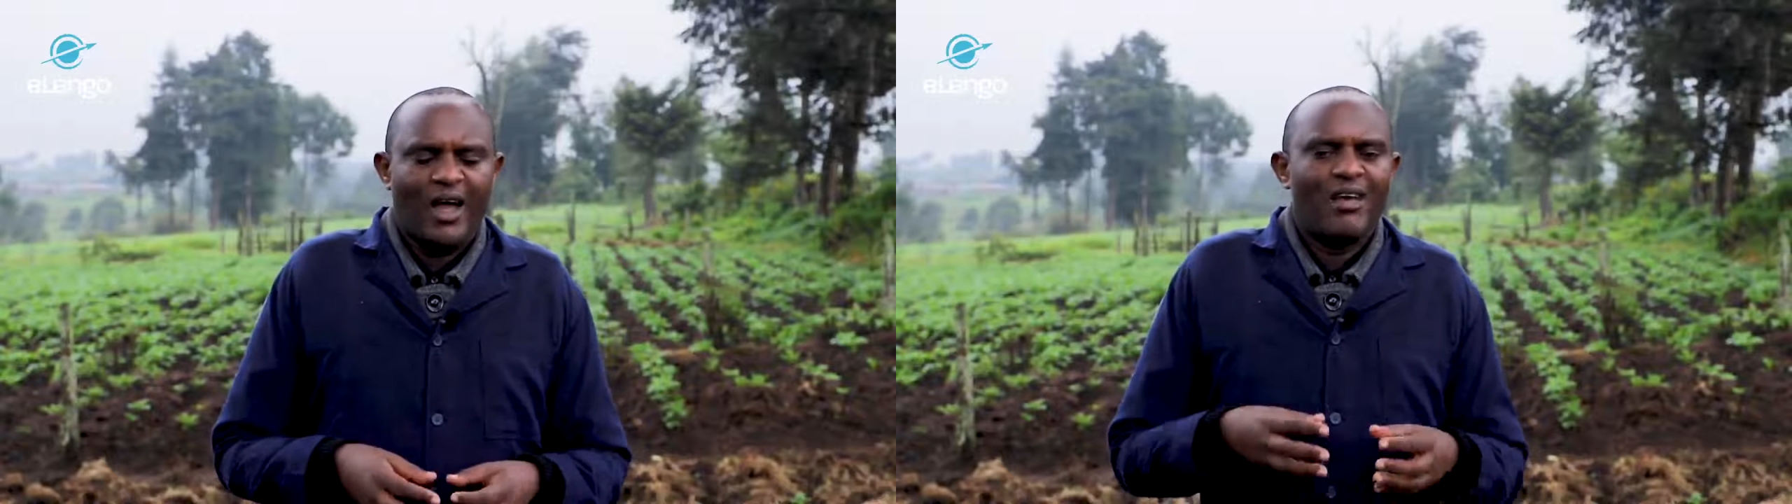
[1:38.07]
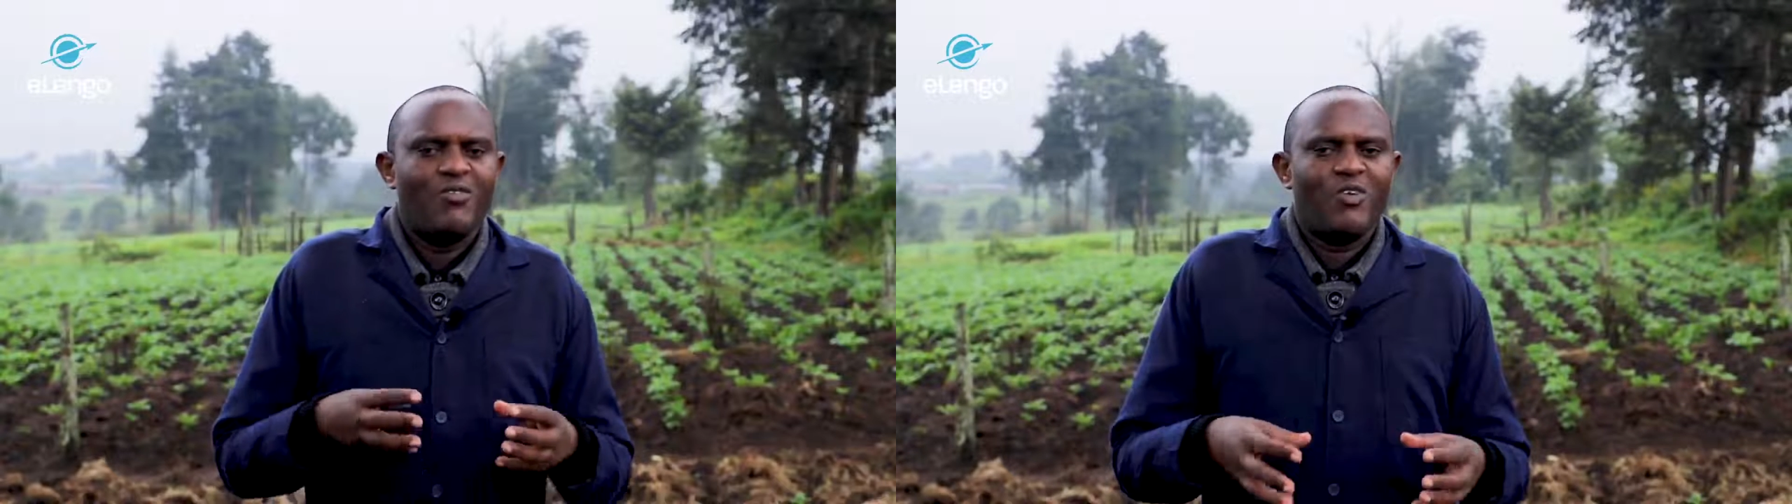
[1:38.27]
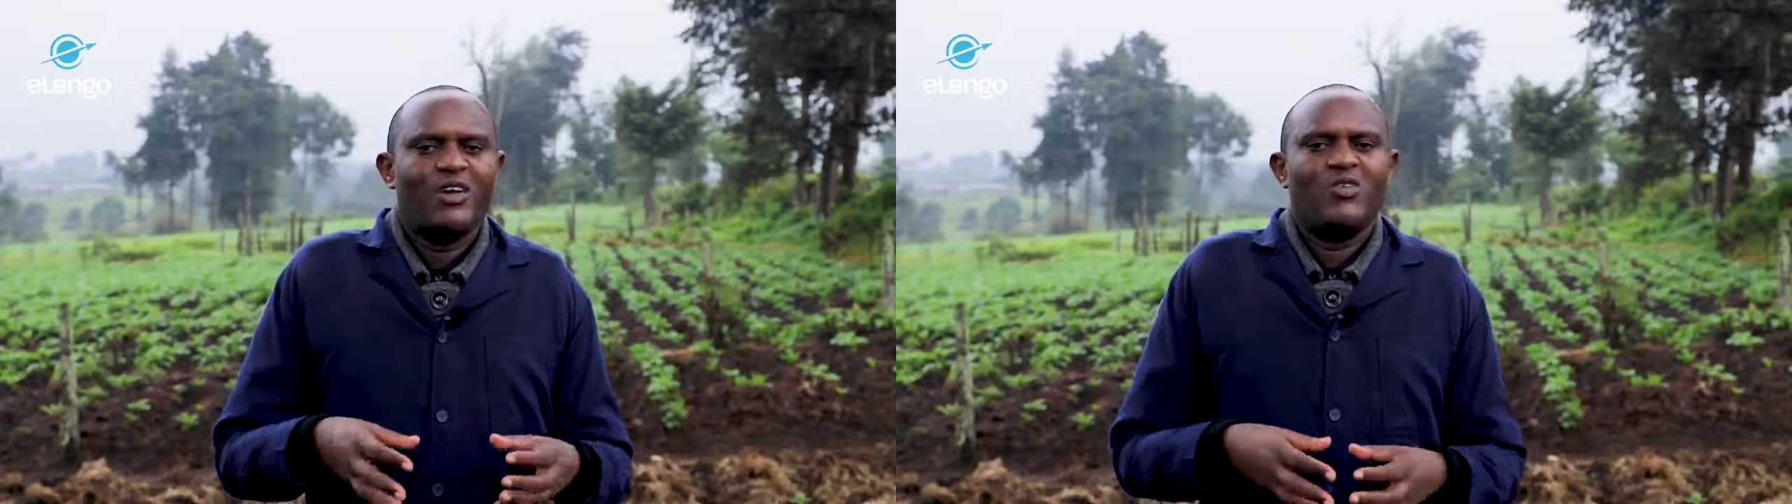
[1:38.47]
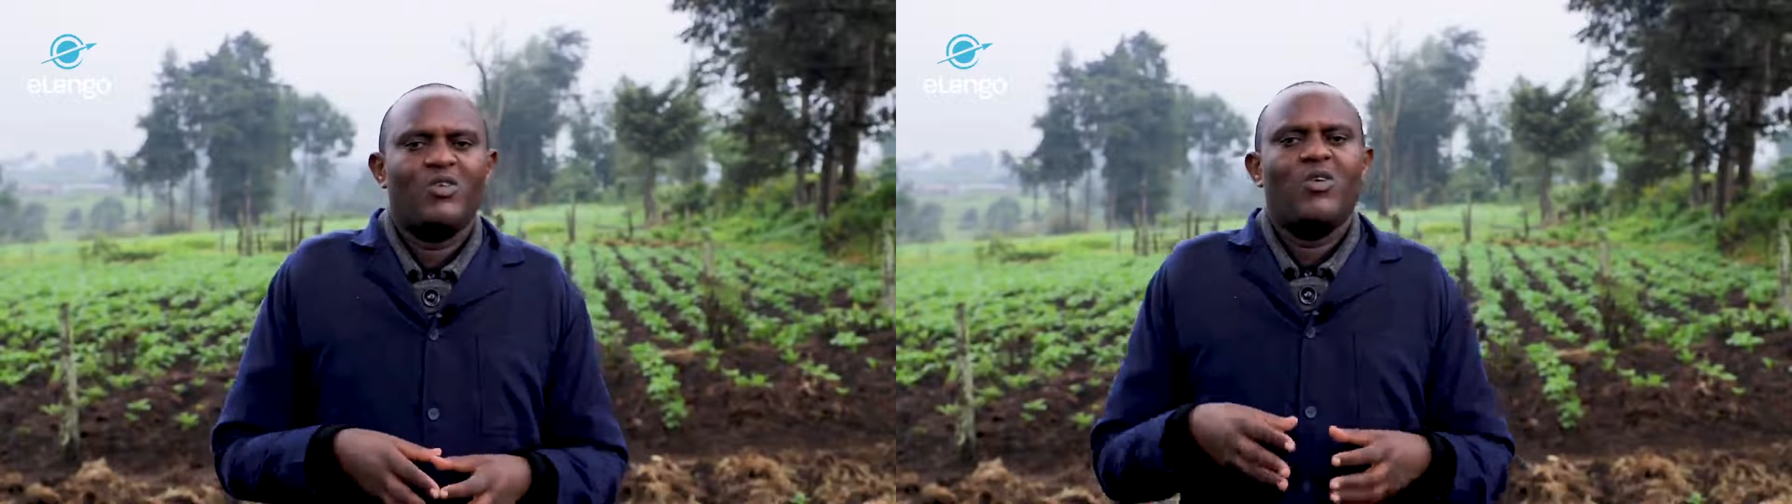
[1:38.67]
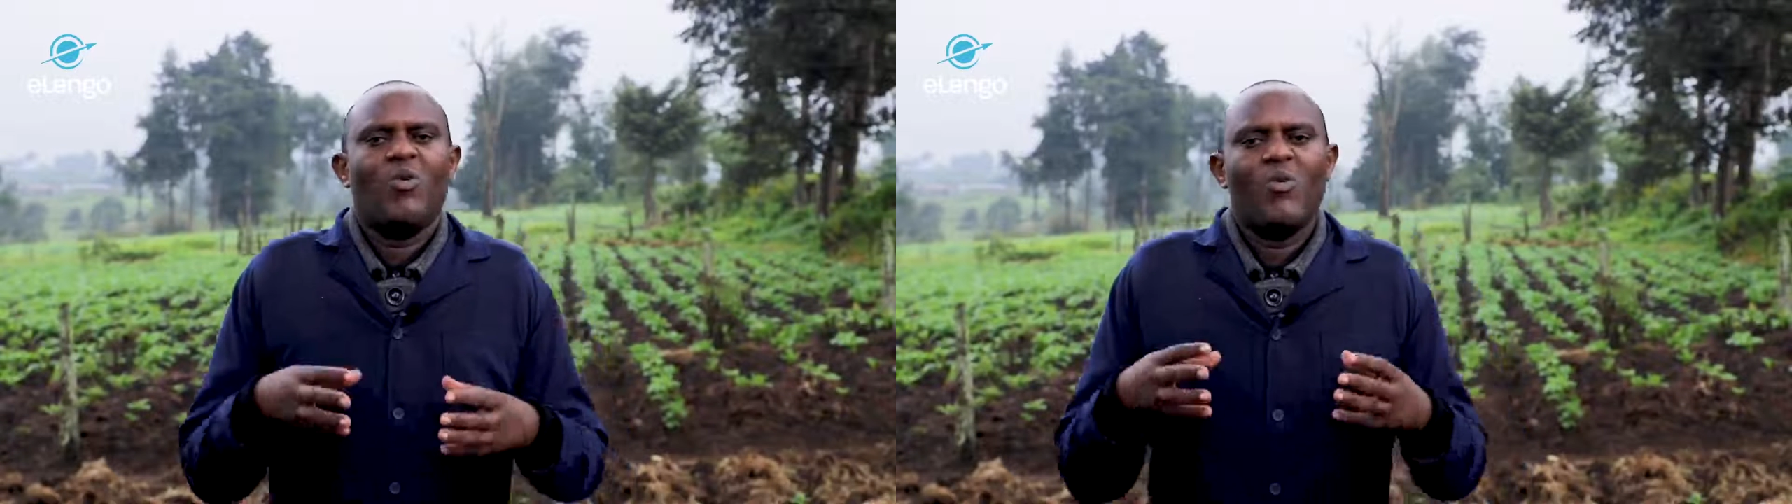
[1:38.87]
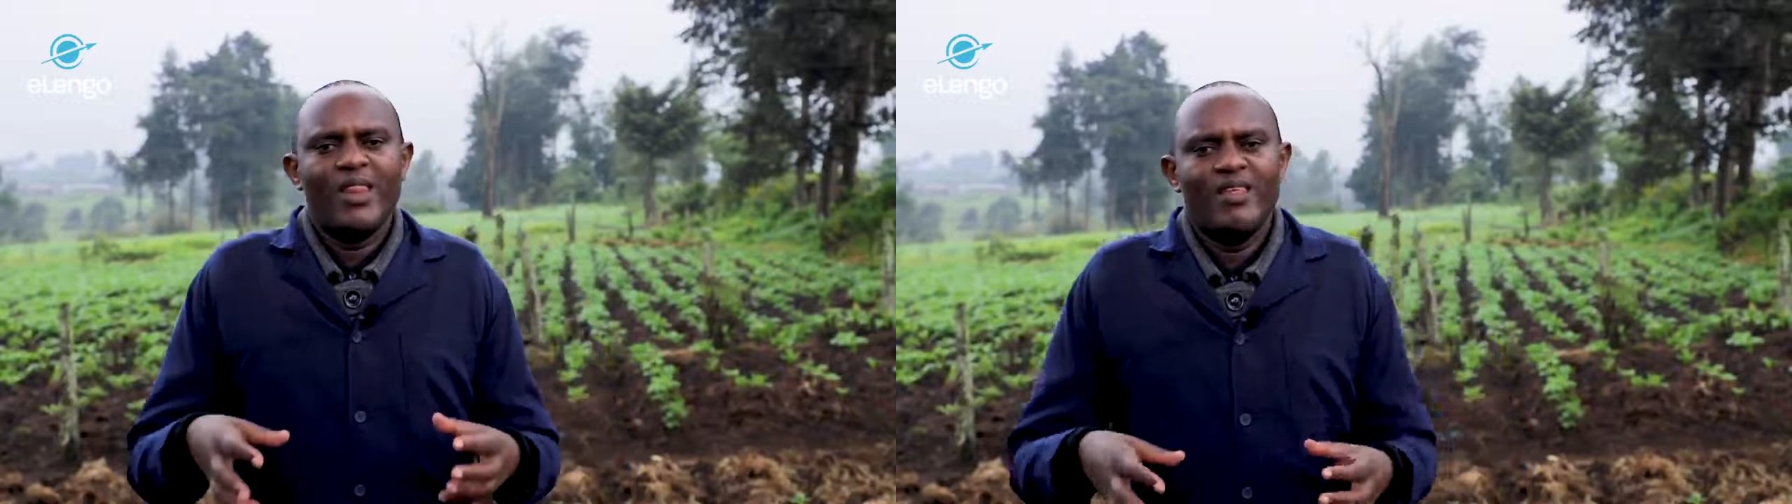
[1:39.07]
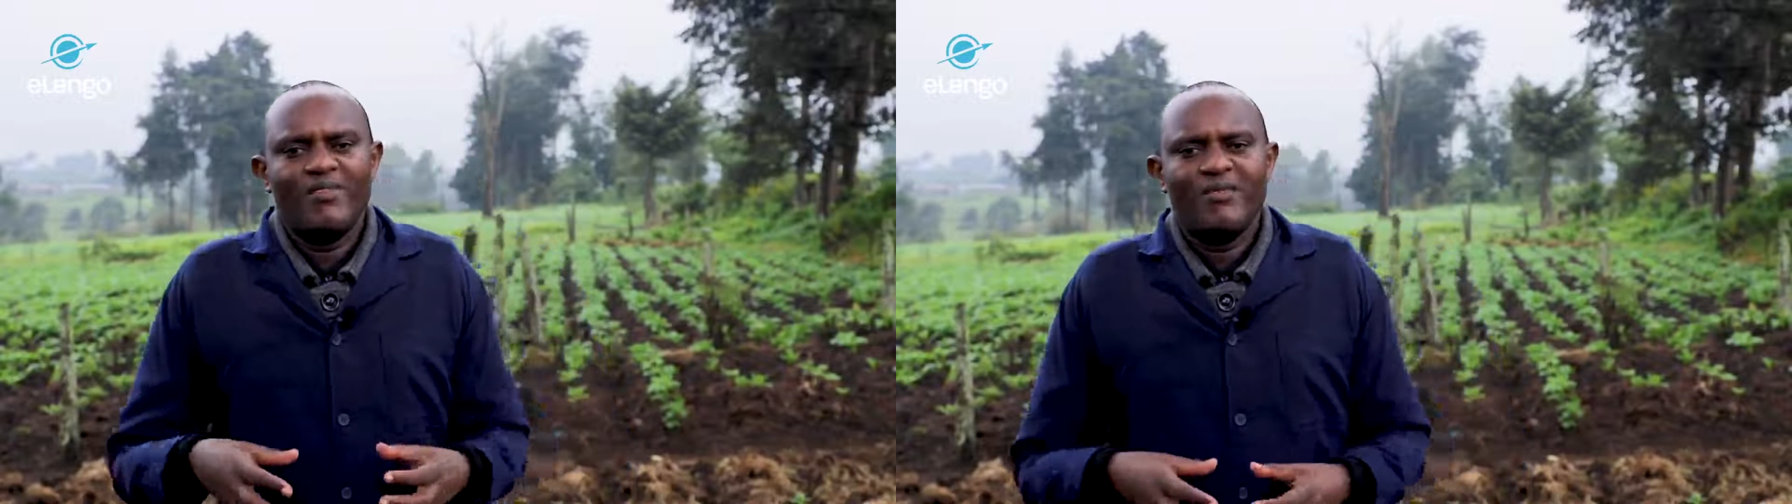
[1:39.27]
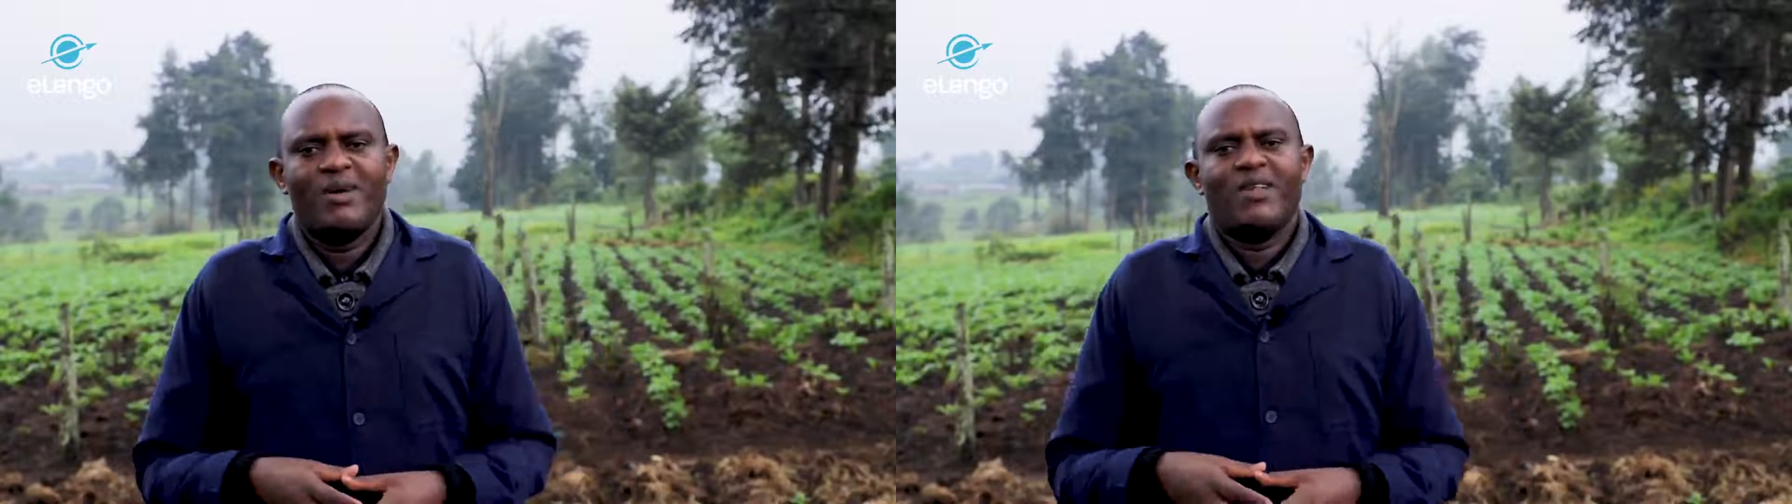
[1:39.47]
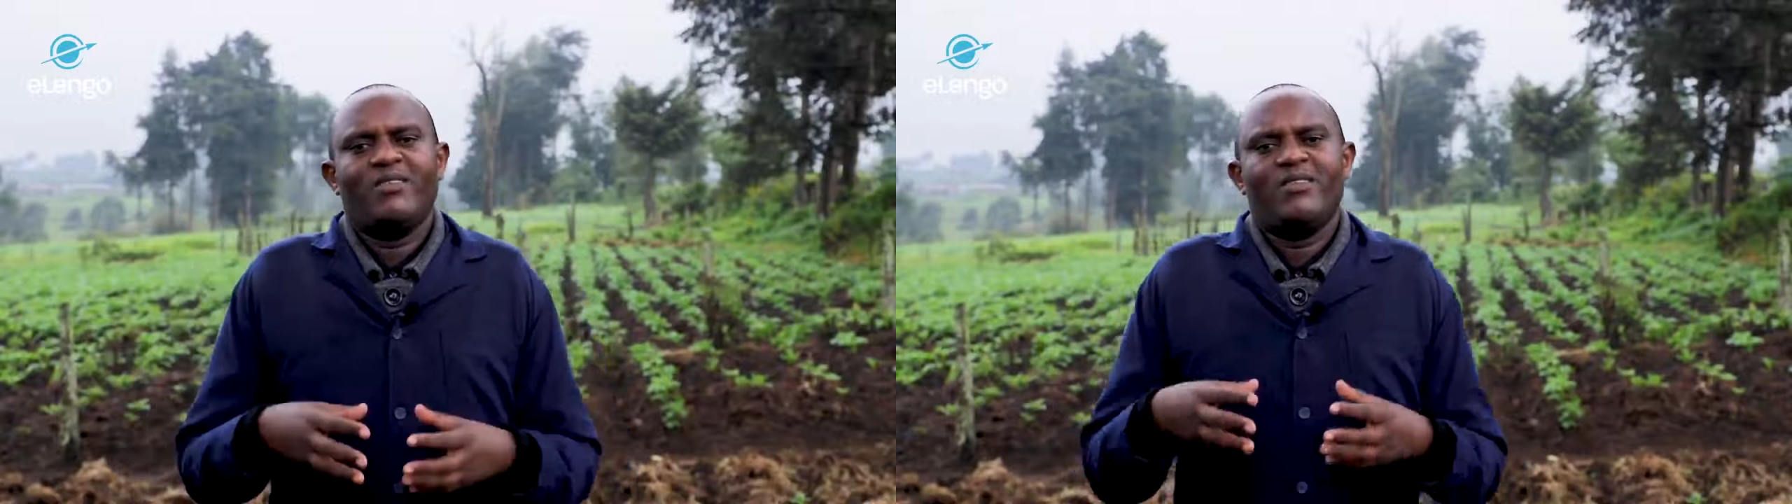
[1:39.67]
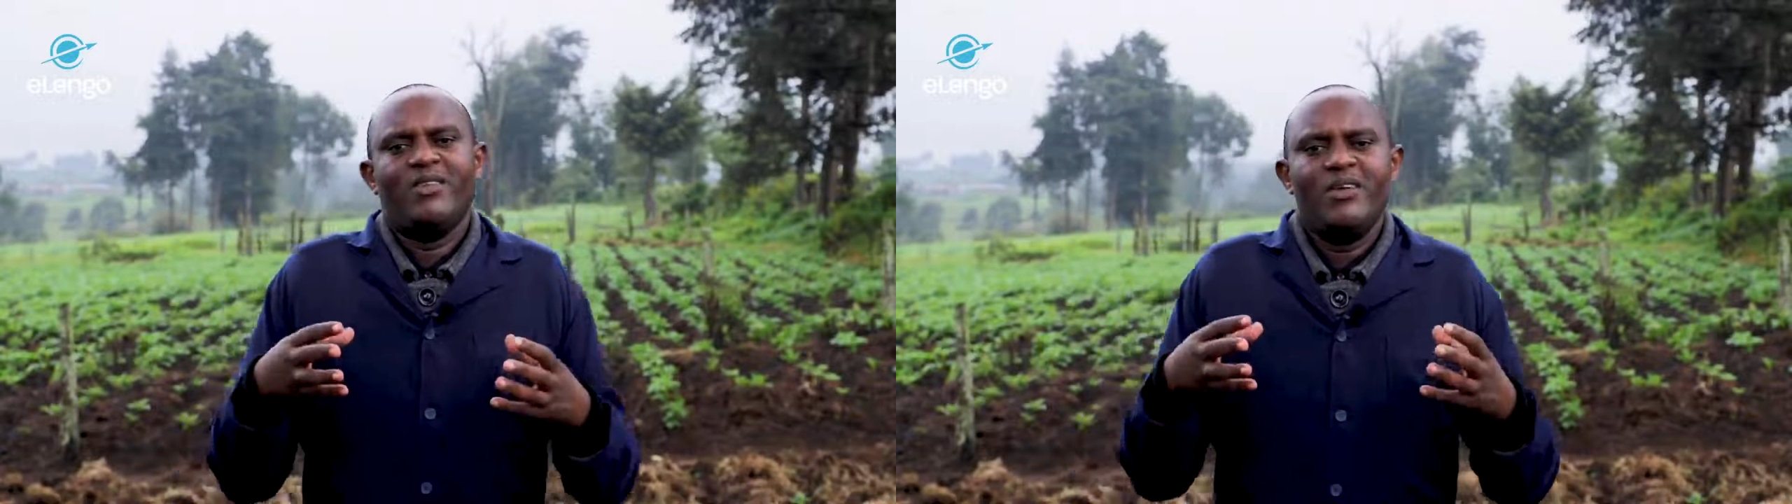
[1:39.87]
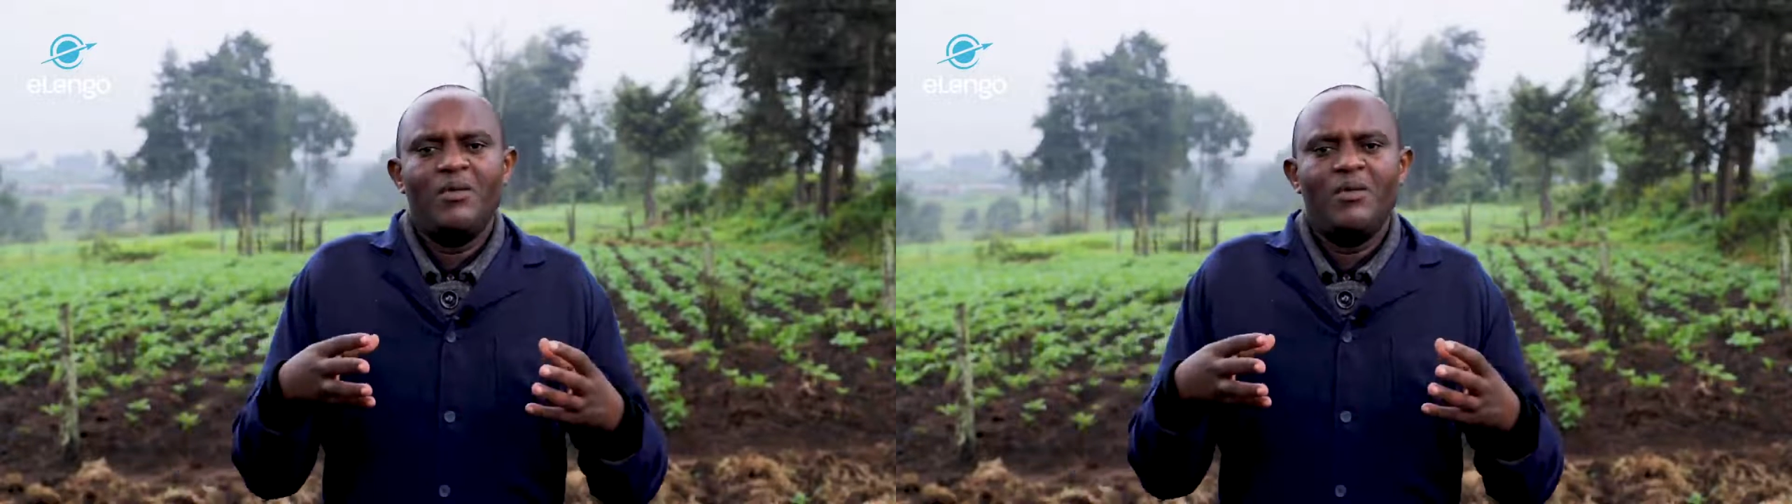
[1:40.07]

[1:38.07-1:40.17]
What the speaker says: I focus on where the farmers